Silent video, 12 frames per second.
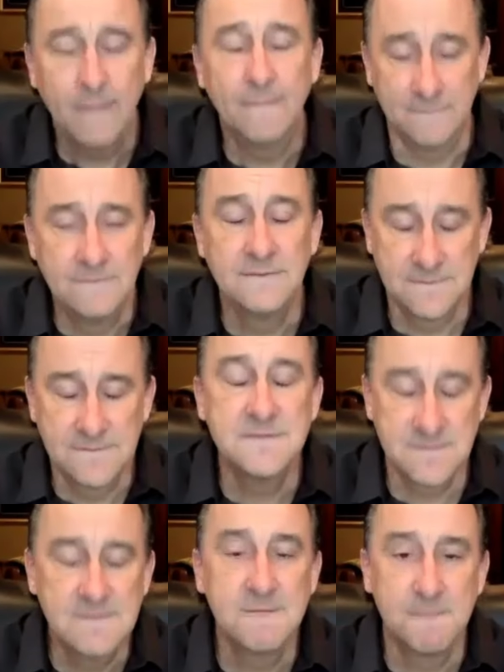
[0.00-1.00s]
yeah. keep,
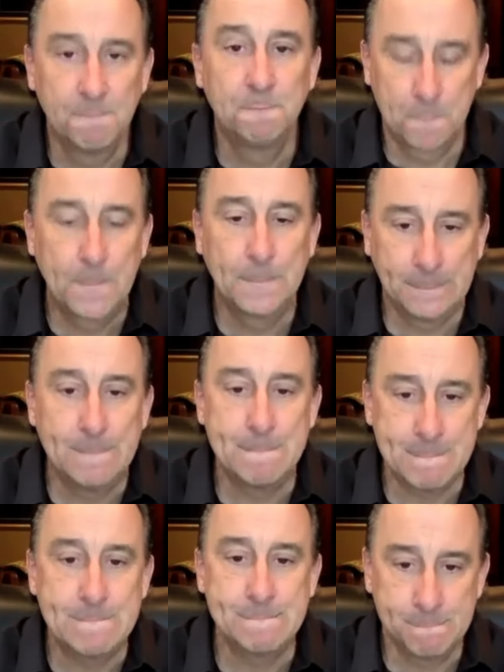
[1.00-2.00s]
uh,
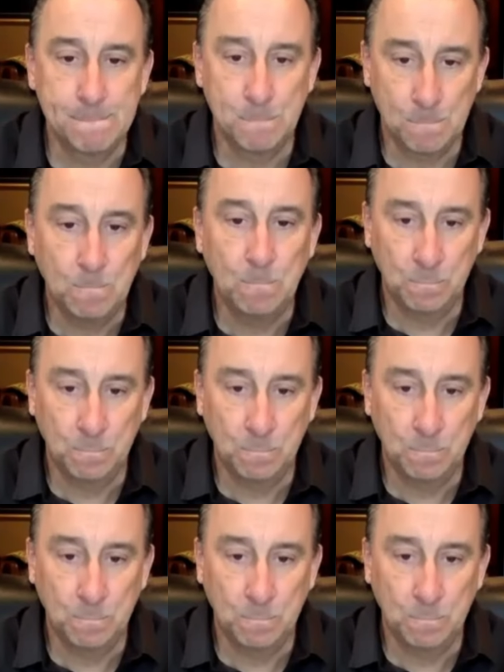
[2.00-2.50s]
new more and